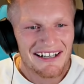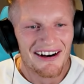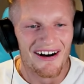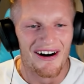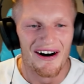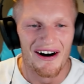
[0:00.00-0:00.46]

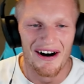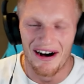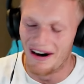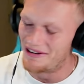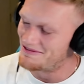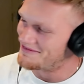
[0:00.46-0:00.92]

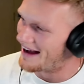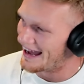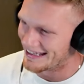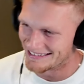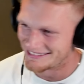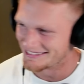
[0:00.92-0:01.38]
Oh,
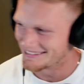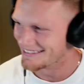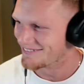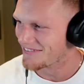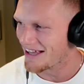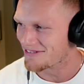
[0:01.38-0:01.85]
mate,
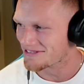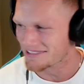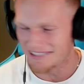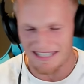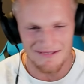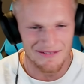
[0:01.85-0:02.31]
if that
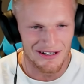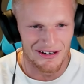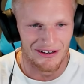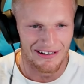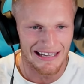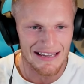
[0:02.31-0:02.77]
was Kim and
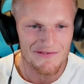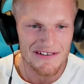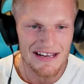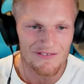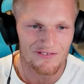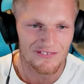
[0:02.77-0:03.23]
I,
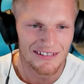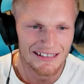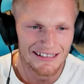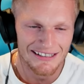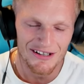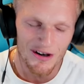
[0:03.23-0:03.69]
even if,
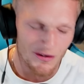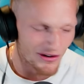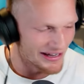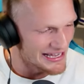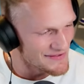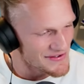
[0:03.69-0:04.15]
you know
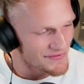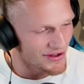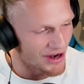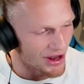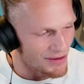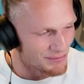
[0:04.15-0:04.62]
what, even if
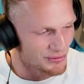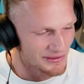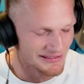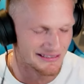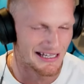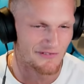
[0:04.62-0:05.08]
I don't put
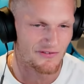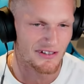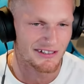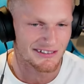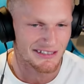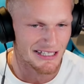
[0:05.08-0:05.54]
in the
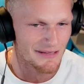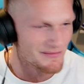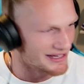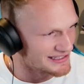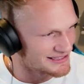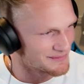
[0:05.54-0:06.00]
effort, Kim
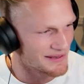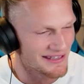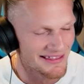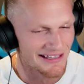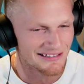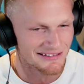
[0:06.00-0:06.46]
needs to
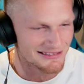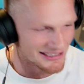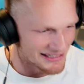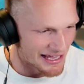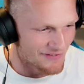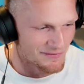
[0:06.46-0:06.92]
be there
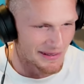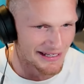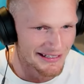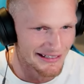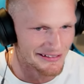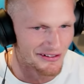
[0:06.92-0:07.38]
to love
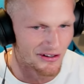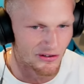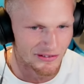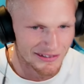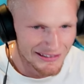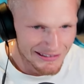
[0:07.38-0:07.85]
me and
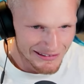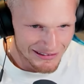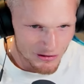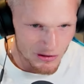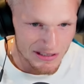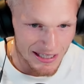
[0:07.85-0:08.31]
not
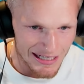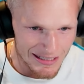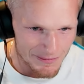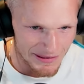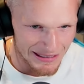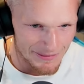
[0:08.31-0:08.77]

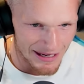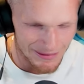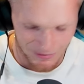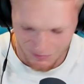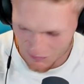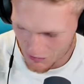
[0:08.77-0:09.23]
critique me
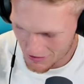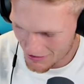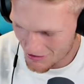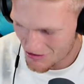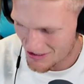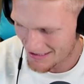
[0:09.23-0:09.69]
about my footy
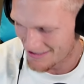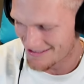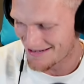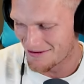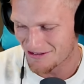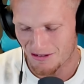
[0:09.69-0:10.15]
because she knows
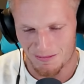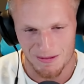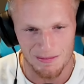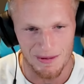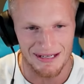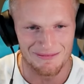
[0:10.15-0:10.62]
how much I'd
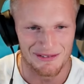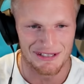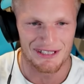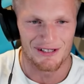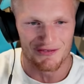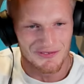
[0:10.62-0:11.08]
be beating
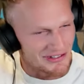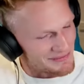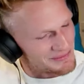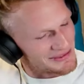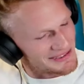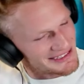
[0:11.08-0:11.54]
myself
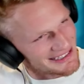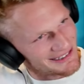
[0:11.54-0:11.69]
up. But